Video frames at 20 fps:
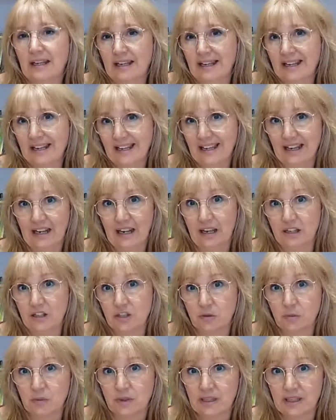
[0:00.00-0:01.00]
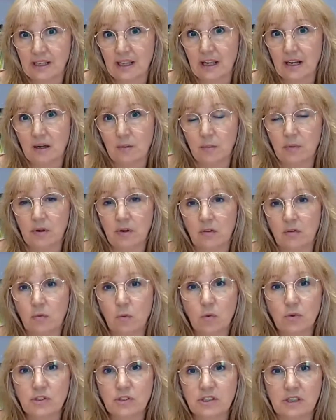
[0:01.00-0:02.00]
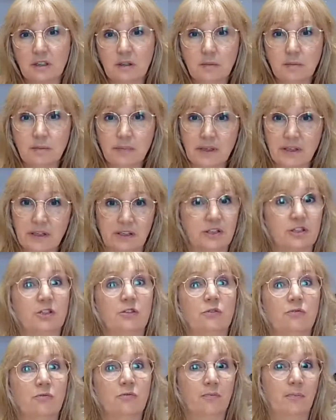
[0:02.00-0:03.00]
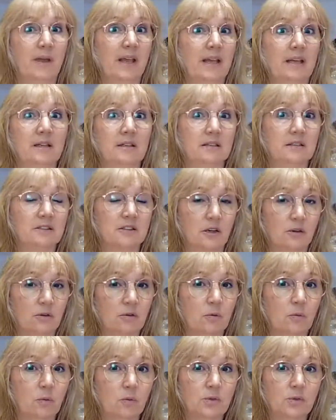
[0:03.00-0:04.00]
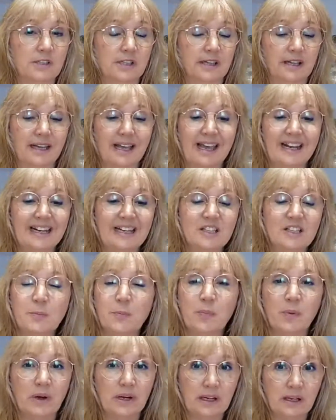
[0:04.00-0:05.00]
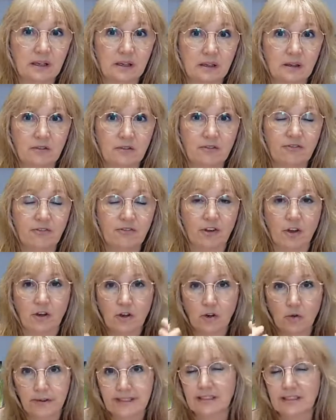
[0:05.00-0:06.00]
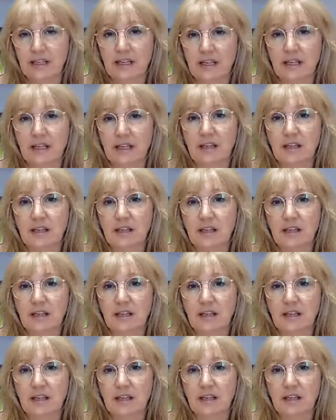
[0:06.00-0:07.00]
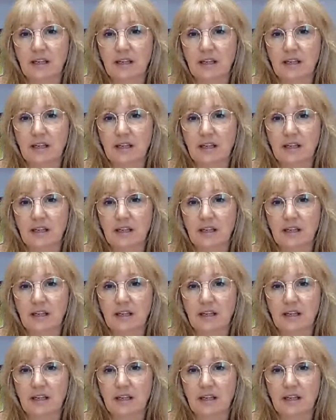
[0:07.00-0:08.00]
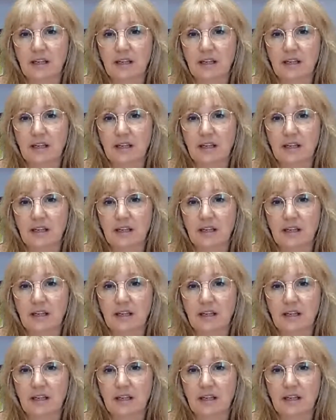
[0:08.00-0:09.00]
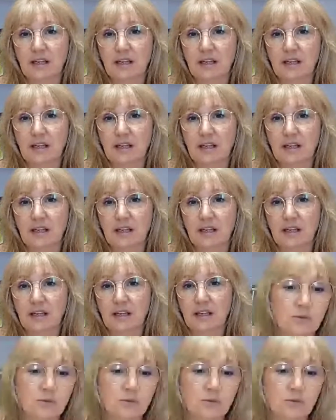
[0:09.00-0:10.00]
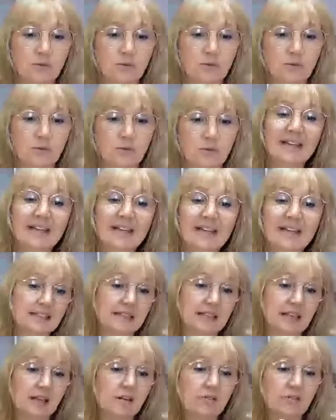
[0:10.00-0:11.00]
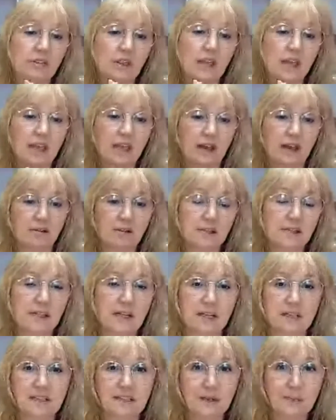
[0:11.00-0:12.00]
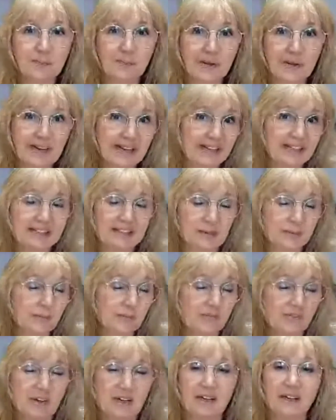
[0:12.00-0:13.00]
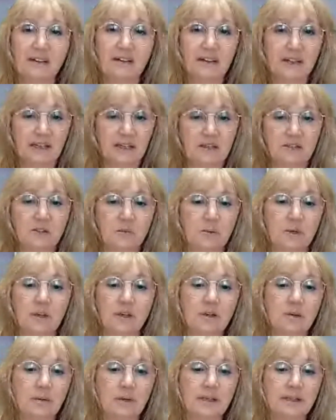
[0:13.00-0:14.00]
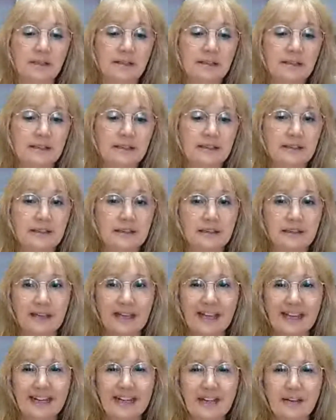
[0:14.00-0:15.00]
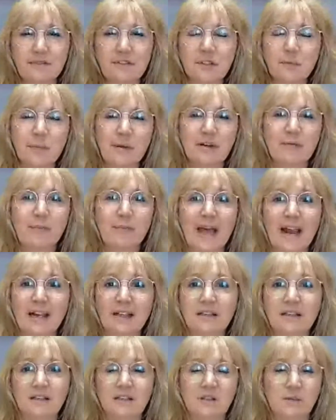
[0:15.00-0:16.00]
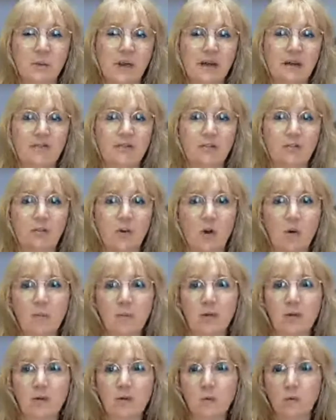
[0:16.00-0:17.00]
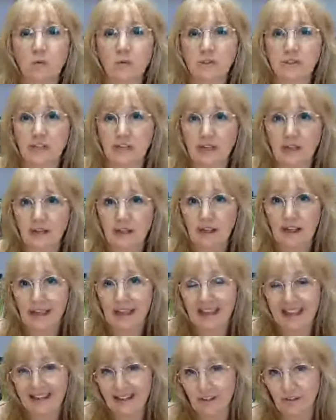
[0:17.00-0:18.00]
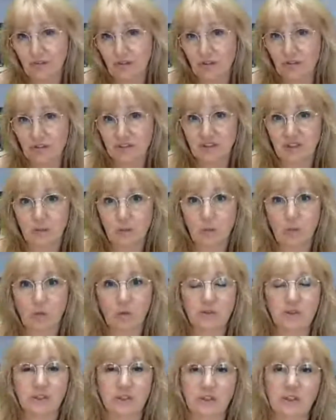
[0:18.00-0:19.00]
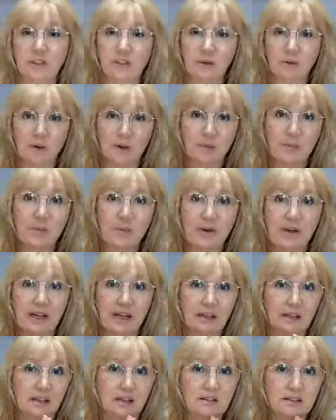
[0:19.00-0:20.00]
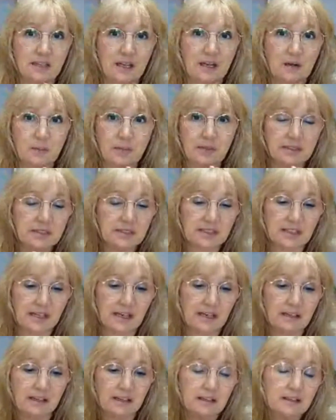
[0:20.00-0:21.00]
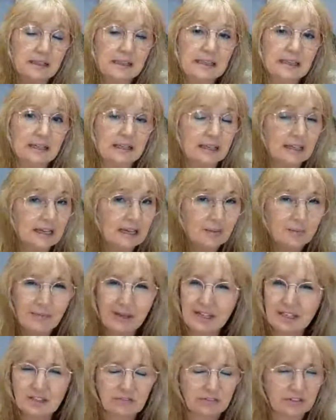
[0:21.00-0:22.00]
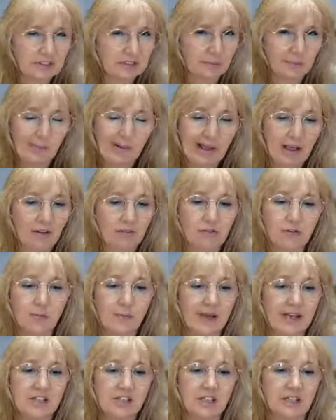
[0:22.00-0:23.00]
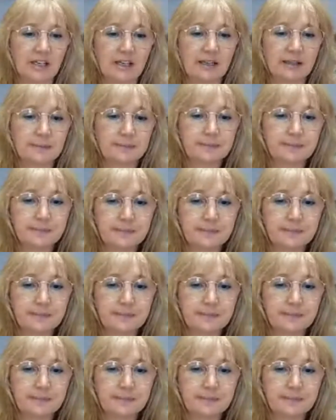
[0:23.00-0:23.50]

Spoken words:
In connection with the element of water because you've made solar water. And it's brilliant for anointing, for cleansing your altar, for consecrating magical tools. Yes, thank you for that, Karen. It is a brilliant thing to work with and gives a bit of balance as well. If you've got moon water and you've got sun water, you are bringing those elements together. It makes for some powerful magic.